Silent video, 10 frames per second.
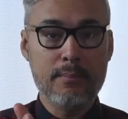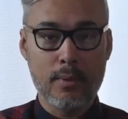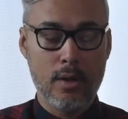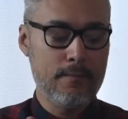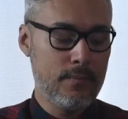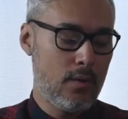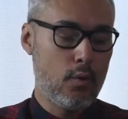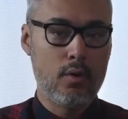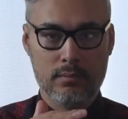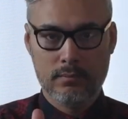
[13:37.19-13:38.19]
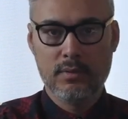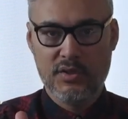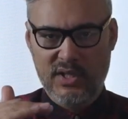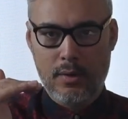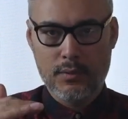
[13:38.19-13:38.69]
and burn, or
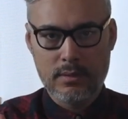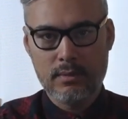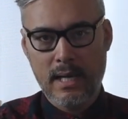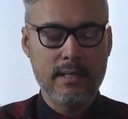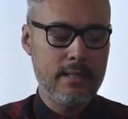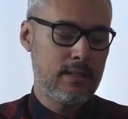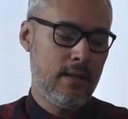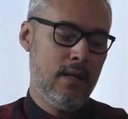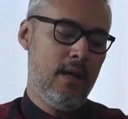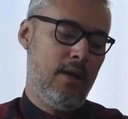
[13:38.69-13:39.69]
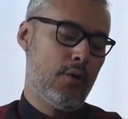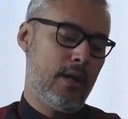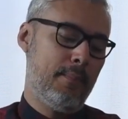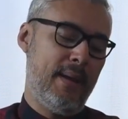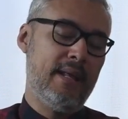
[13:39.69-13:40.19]
shadows and highlights. You
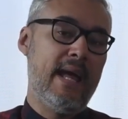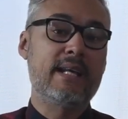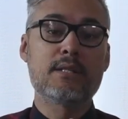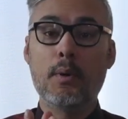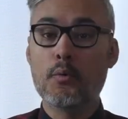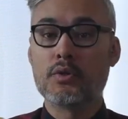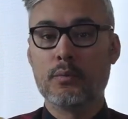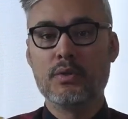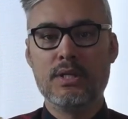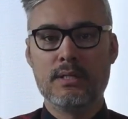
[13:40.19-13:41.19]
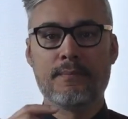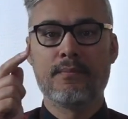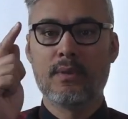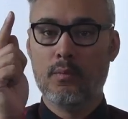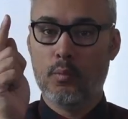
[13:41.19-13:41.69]
can paint exposure, which is
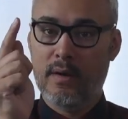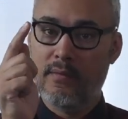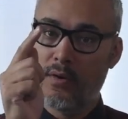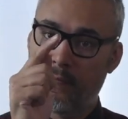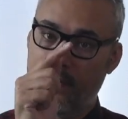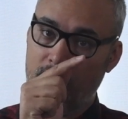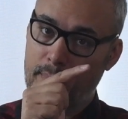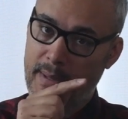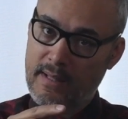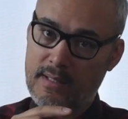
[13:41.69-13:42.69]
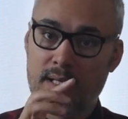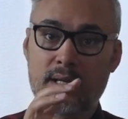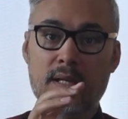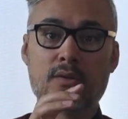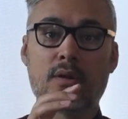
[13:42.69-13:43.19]
whatever your finger paints,
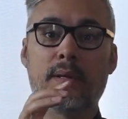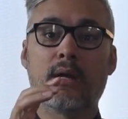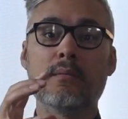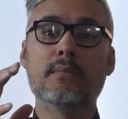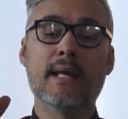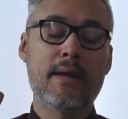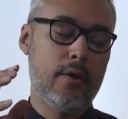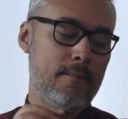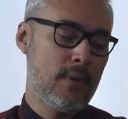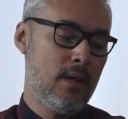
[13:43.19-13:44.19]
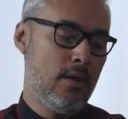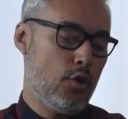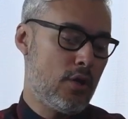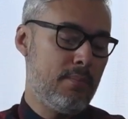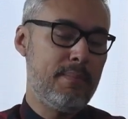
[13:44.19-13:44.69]
it's going to become lighter.
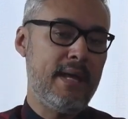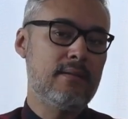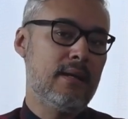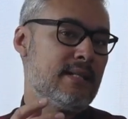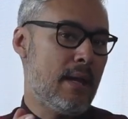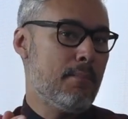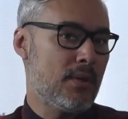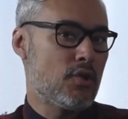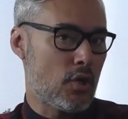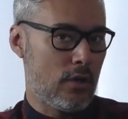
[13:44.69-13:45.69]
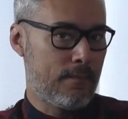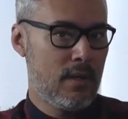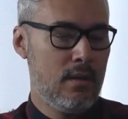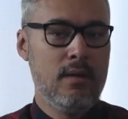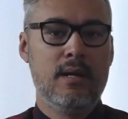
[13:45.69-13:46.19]
You can paint temperature.
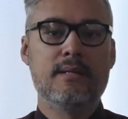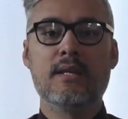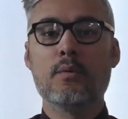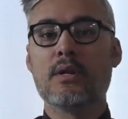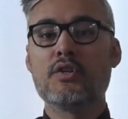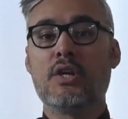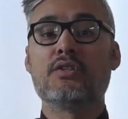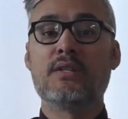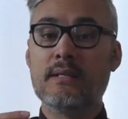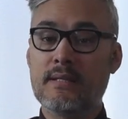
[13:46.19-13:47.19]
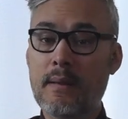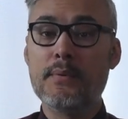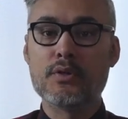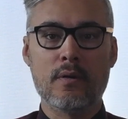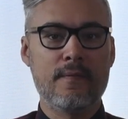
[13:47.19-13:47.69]
Let's say you want to change the
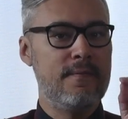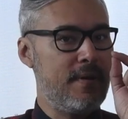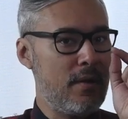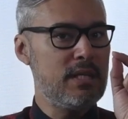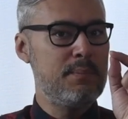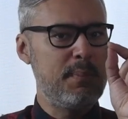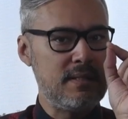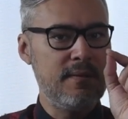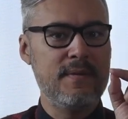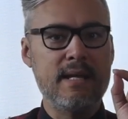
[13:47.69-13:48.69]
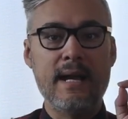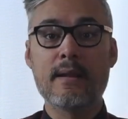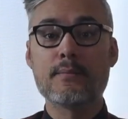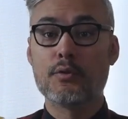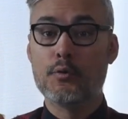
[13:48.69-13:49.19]
temperature of very specific
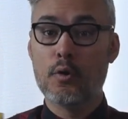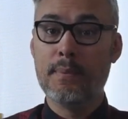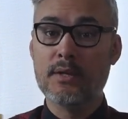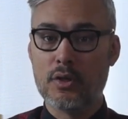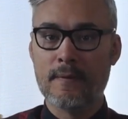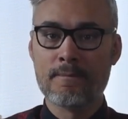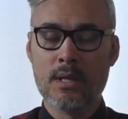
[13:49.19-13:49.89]
items on your picture.